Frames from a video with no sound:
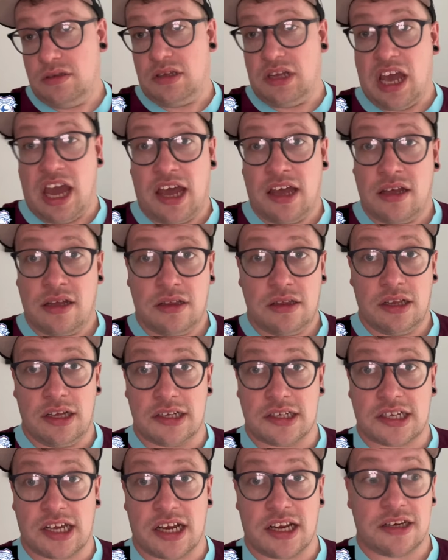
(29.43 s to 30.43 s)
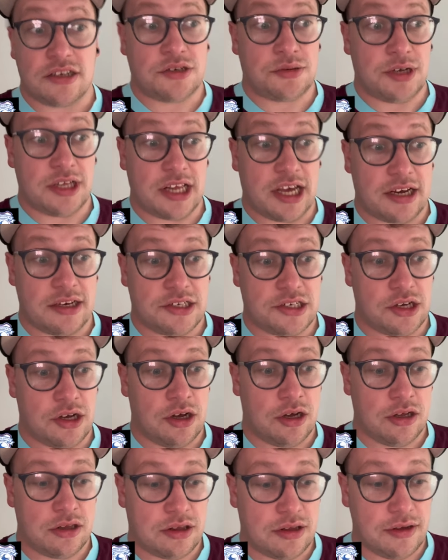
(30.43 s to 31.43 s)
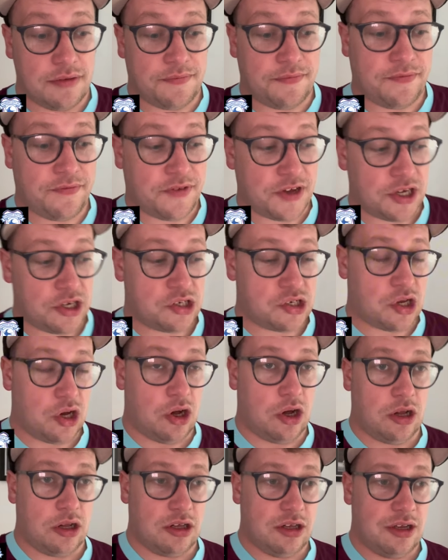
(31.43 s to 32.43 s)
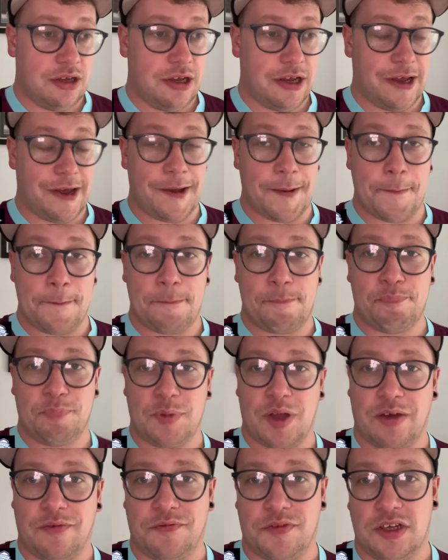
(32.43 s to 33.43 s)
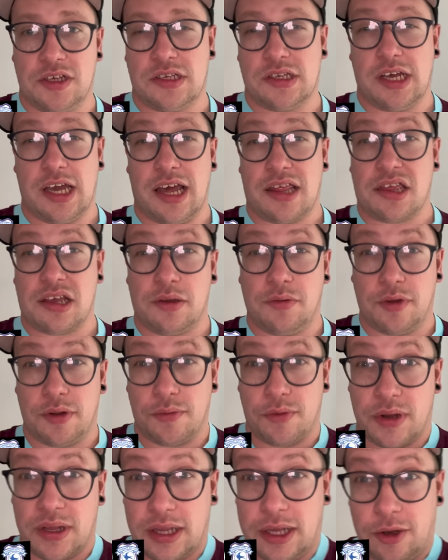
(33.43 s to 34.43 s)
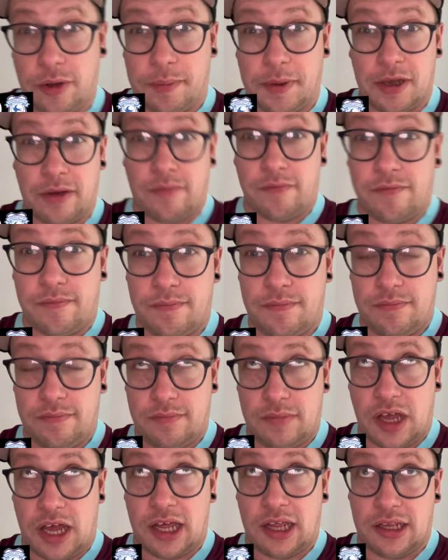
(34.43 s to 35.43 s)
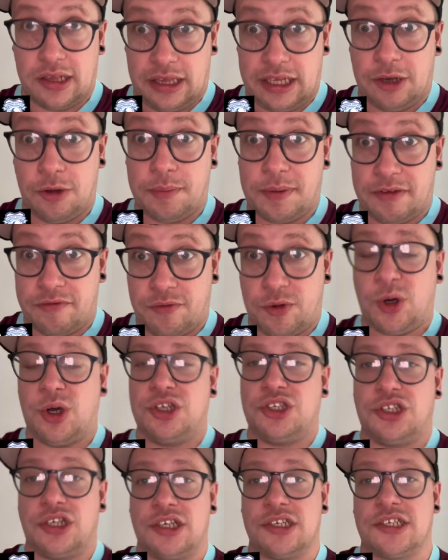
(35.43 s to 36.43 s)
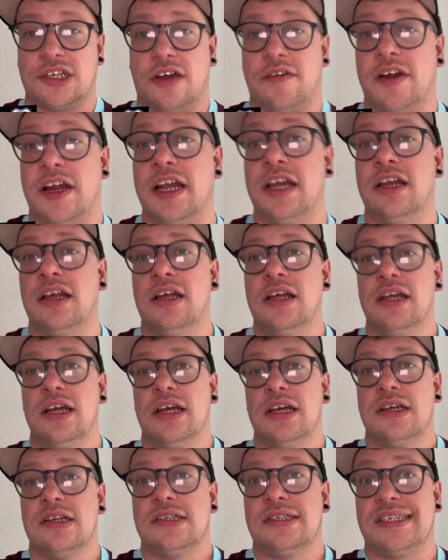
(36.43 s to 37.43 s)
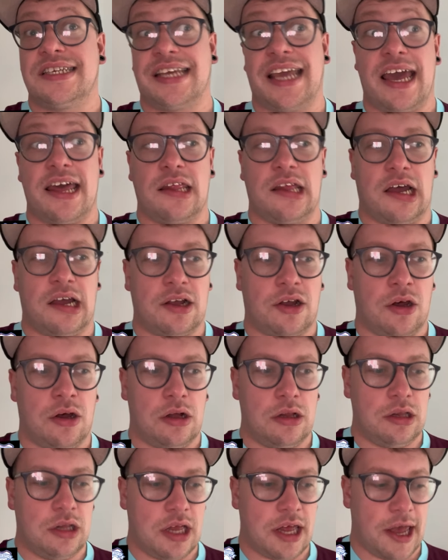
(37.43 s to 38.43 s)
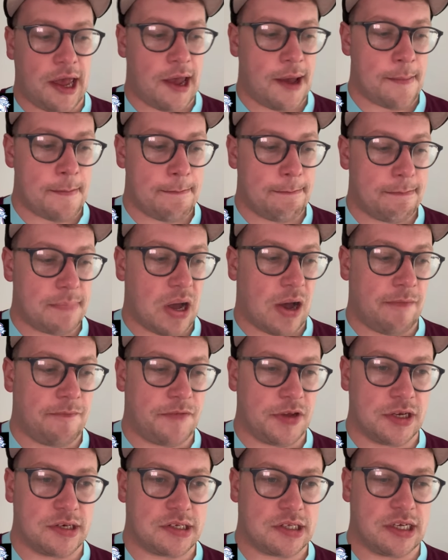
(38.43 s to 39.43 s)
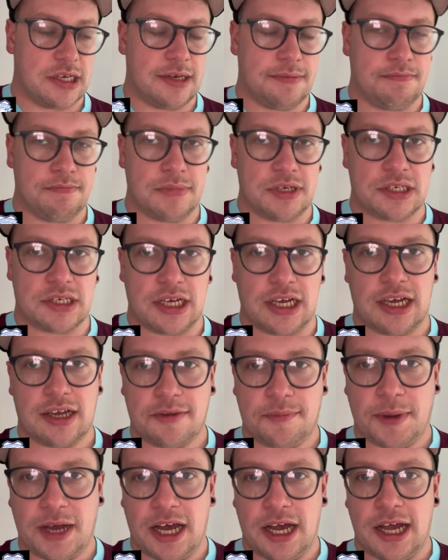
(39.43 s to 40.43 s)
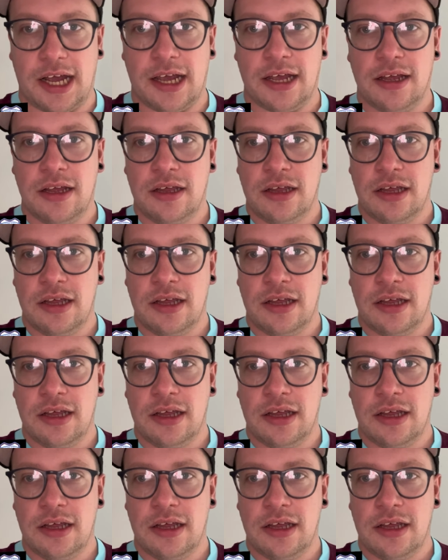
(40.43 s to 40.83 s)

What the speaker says: Yeah, let's get into it then. So the first goal, obviously, I think we were a little bit fortunate, sorry, to get that goal. Obviously, a mistake by